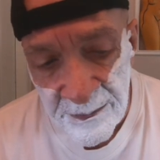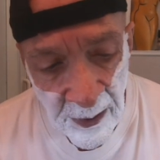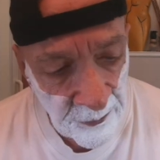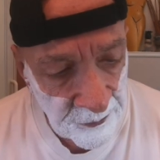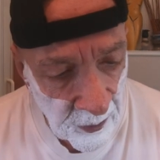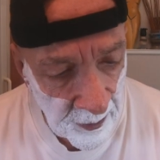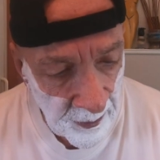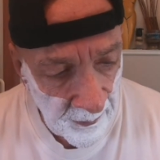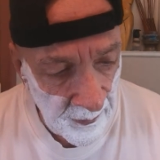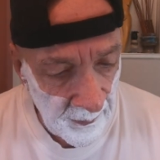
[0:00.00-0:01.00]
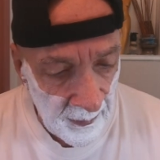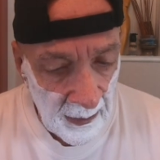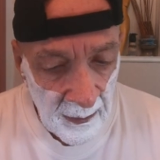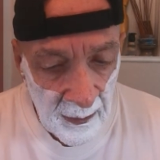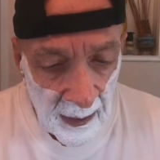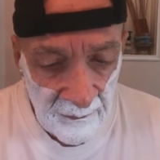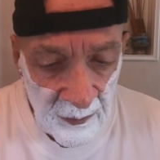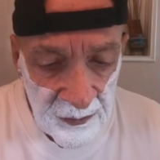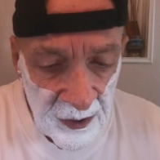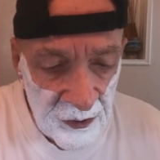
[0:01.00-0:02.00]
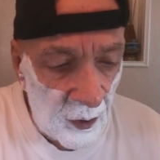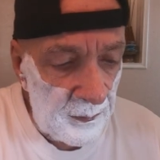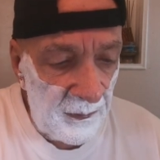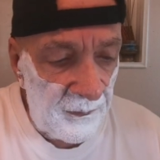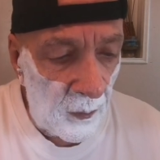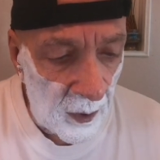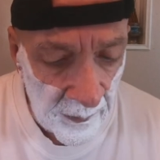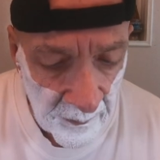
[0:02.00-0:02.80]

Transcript: smells good. I've used this soap before.